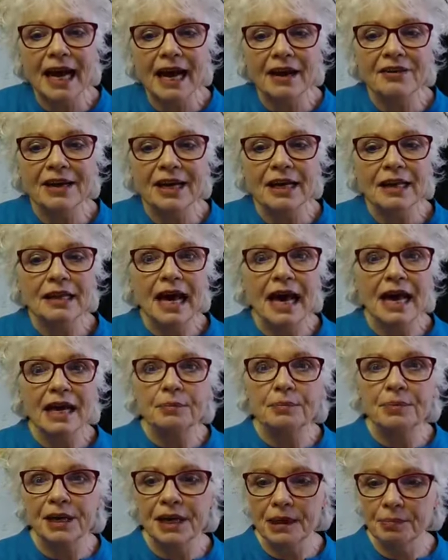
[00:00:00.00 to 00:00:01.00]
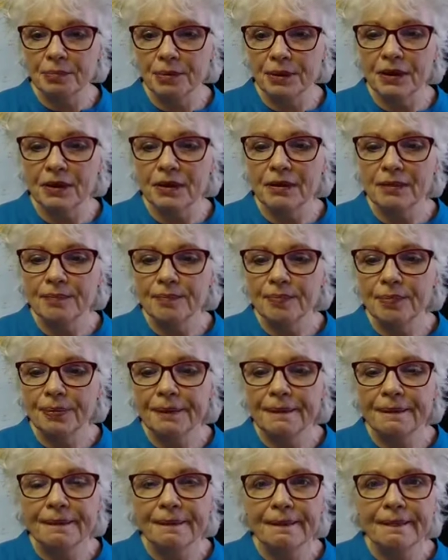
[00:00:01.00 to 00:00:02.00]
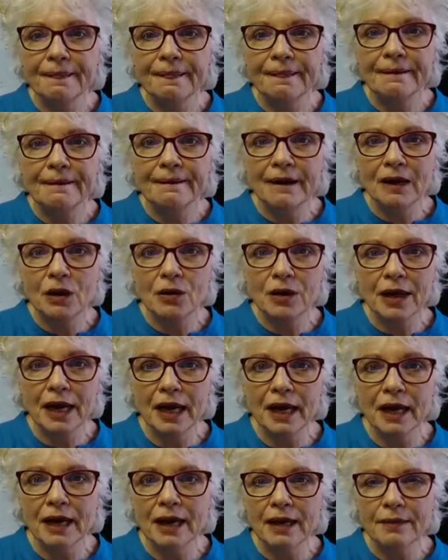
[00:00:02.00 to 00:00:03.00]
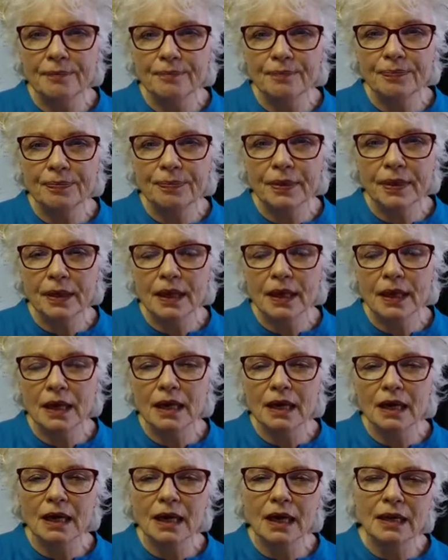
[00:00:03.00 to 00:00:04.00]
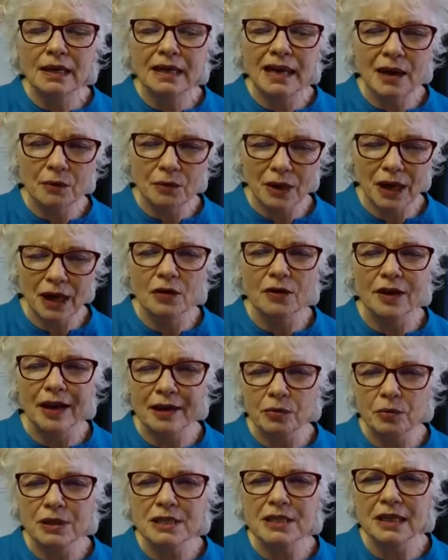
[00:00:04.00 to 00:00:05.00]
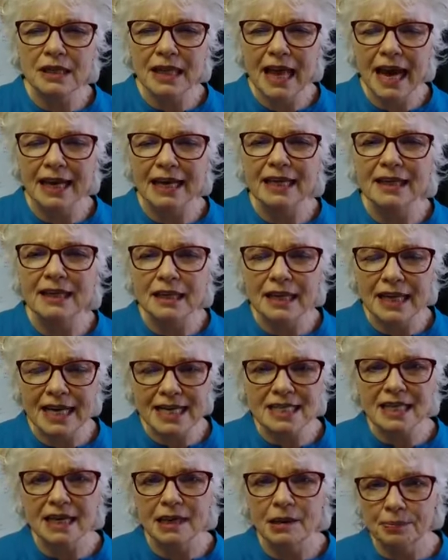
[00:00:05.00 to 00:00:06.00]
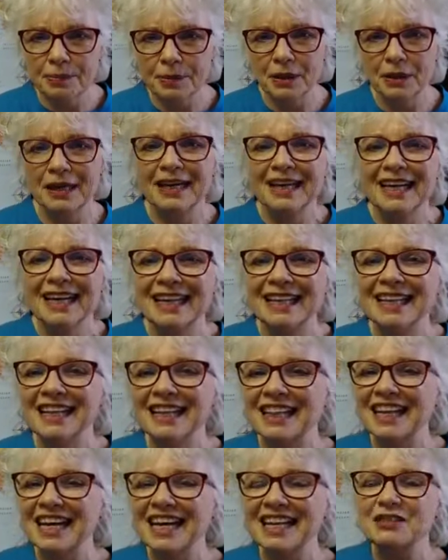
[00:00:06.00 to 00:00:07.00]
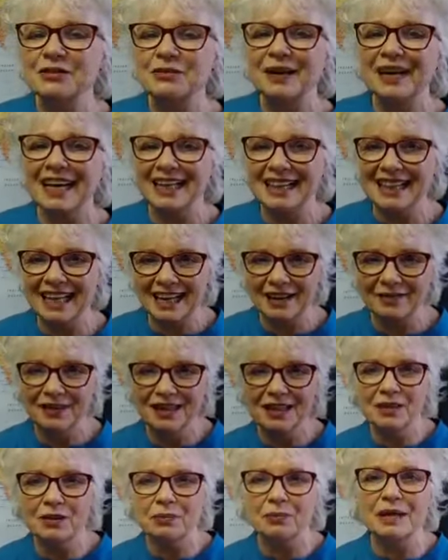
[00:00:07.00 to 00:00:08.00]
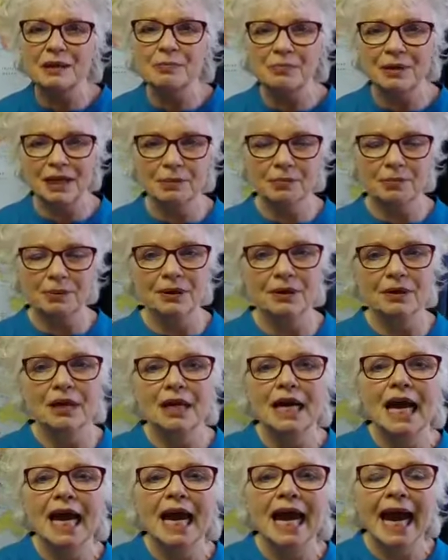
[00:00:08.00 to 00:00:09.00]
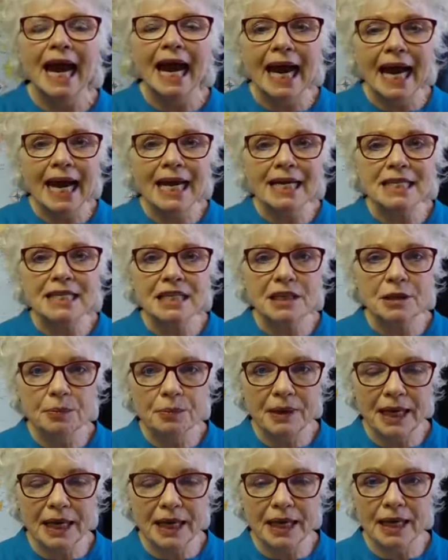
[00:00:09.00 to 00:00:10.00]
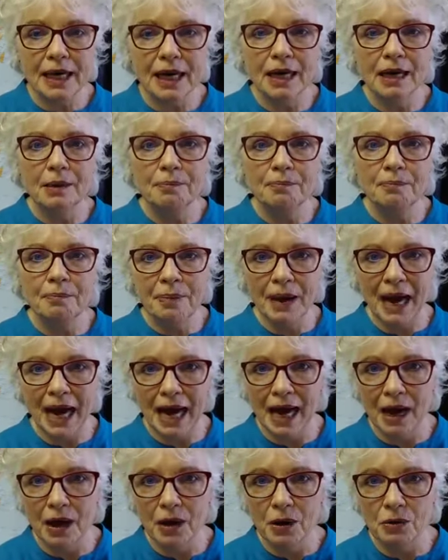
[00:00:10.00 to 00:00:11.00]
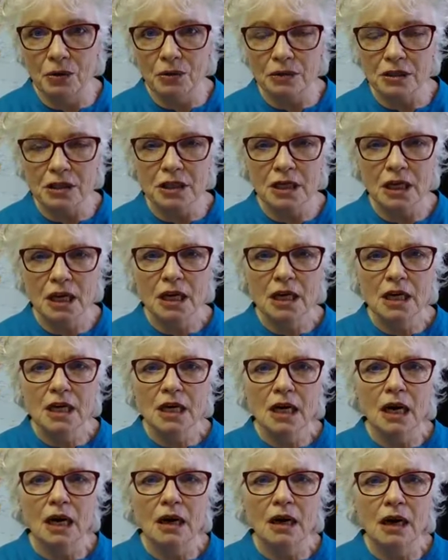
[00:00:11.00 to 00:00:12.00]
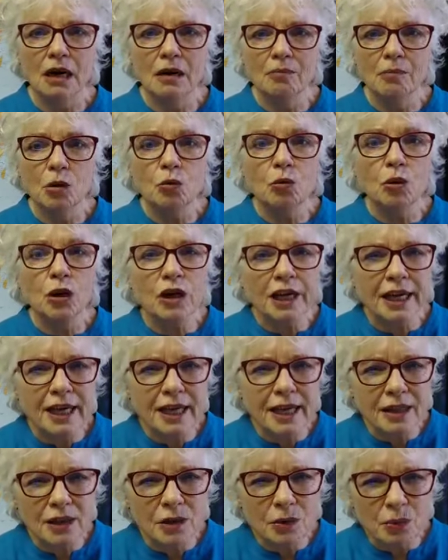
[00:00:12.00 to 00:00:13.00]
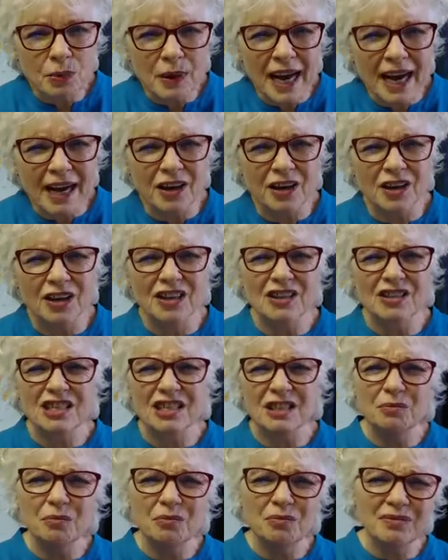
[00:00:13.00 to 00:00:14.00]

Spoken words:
a lot of people, okay. Now, all right, what's a lot? In the last week, I think I've had 3 people ask me about working in the records and,